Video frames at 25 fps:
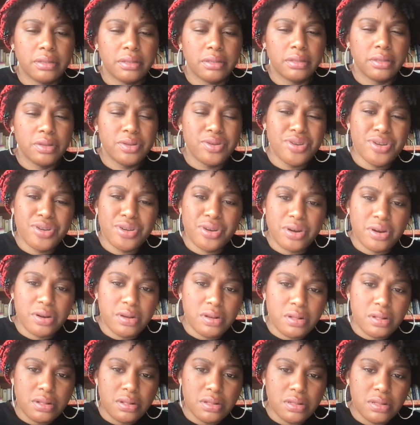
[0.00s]
Little
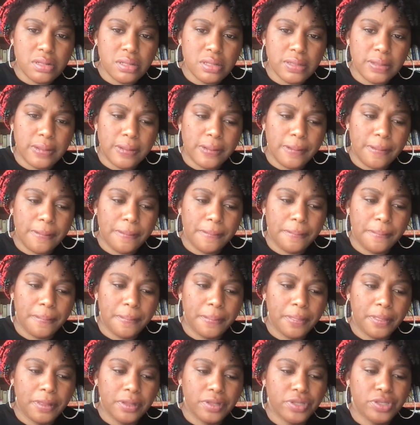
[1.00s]
girl,
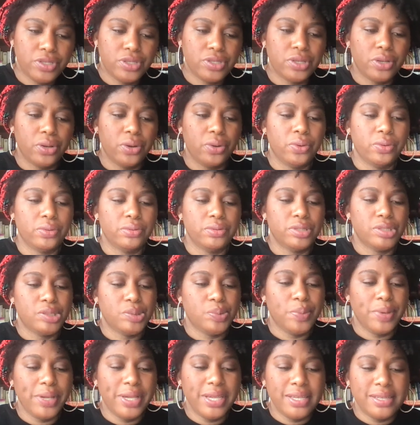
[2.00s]
so
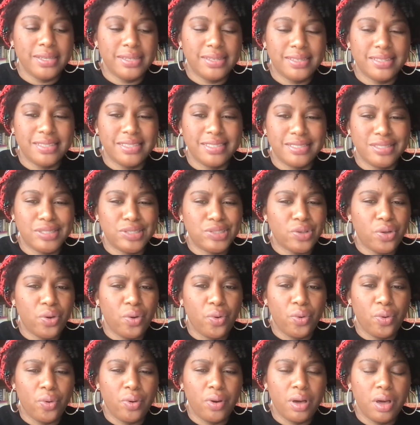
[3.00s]
sweet,
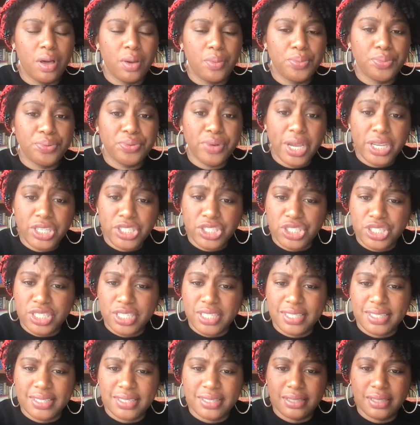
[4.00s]
so
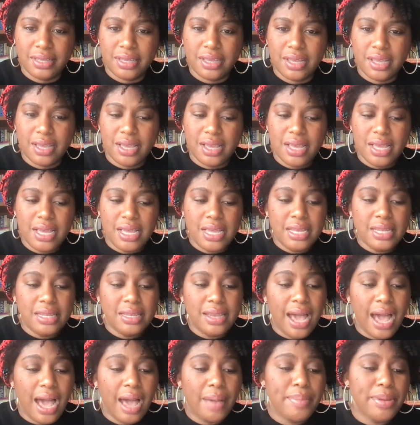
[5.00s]
precious.
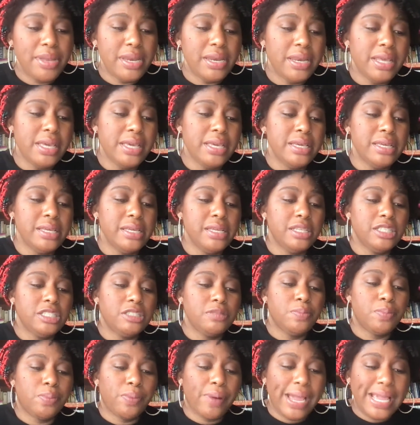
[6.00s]
Knobby knees,
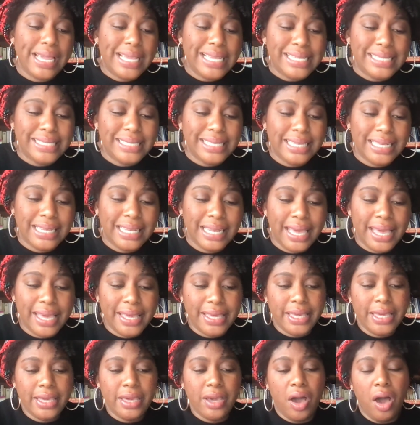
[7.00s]
brazen,
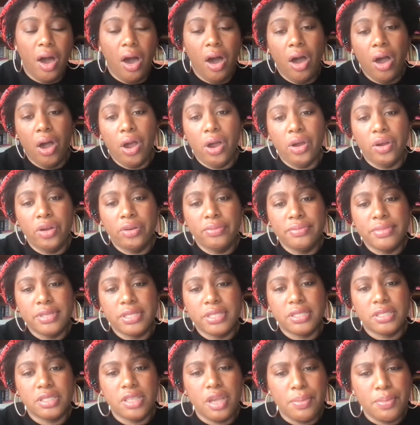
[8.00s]
lanky arms,
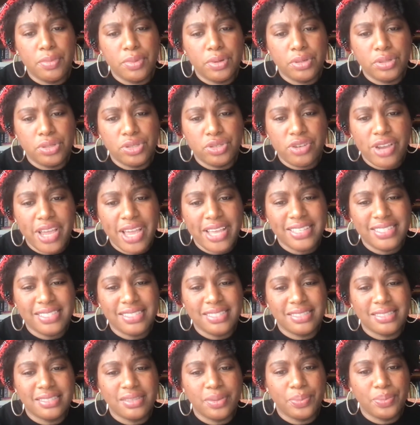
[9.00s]
summer
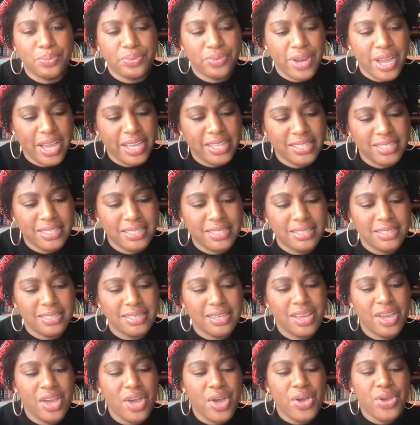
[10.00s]
dress pressed,
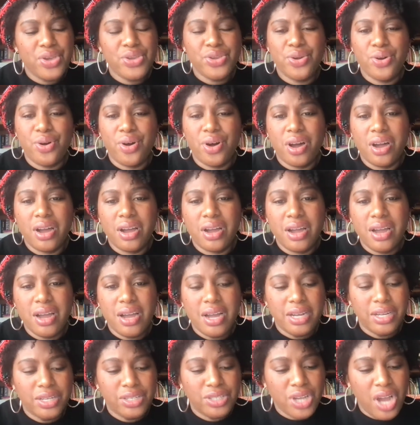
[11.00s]
your
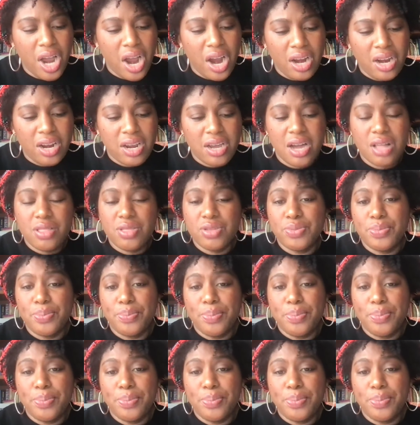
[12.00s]
dark-colored